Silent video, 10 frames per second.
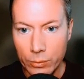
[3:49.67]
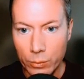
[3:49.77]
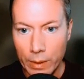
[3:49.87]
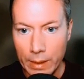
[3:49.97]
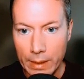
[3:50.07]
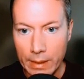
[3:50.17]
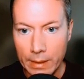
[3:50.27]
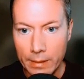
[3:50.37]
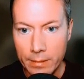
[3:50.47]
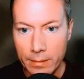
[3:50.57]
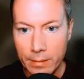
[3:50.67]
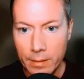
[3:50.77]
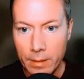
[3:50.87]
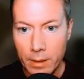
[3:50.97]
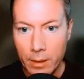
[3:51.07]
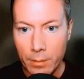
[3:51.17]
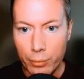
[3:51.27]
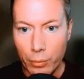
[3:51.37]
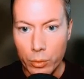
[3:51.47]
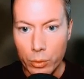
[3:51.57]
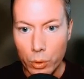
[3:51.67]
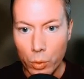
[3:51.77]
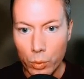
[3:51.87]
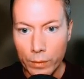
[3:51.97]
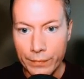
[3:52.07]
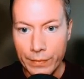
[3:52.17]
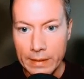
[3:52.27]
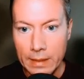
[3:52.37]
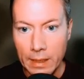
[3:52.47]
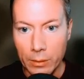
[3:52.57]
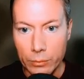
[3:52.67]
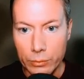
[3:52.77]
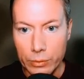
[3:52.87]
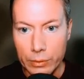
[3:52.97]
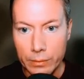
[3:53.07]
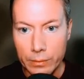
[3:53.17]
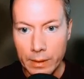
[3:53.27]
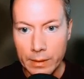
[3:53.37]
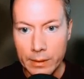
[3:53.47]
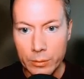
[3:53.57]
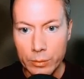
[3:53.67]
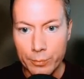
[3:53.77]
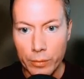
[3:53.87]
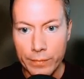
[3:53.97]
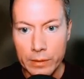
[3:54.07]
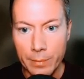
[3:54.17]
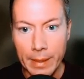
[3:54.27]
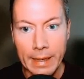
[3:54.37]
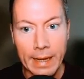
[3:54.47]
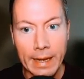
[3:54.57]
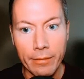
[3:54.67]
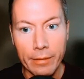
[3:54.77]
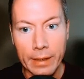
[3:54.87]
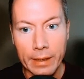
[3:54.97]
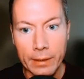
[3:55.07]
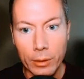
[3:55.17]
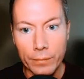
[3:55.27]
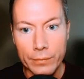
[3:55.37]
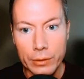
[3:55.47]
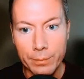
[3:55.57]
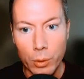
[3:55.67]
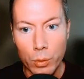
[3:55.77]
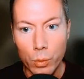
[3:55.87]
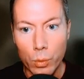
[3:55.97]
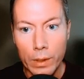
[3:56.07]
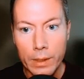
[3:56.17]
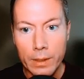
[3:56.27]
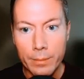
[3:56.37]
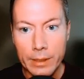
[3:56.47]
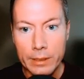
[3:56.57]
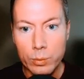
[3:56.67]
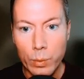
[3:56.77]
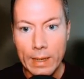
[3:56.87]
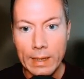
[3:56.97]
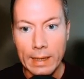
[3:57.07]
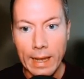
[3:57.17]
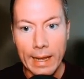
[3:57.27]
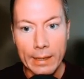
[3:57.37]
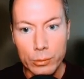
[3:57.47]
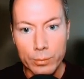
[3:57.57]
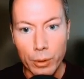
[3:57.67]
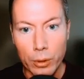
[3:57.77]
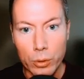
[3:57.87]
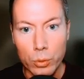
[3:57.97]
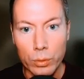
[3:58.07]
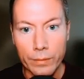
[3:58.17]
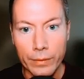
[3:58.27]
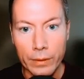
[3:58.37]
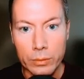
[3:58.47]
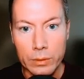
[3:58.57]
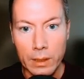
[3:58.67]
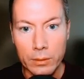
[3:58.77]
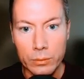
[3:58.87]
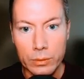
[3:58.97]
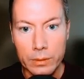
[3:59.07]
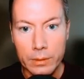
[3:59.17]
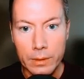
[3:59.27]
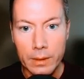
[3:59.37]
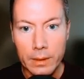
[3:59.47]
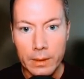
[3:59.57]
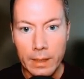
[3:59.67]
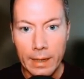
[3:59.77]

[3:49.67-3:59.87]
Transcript: here broke all of these lows. Yeah, this was proven to be an area of support, but this weekly candle broke all of those lows. And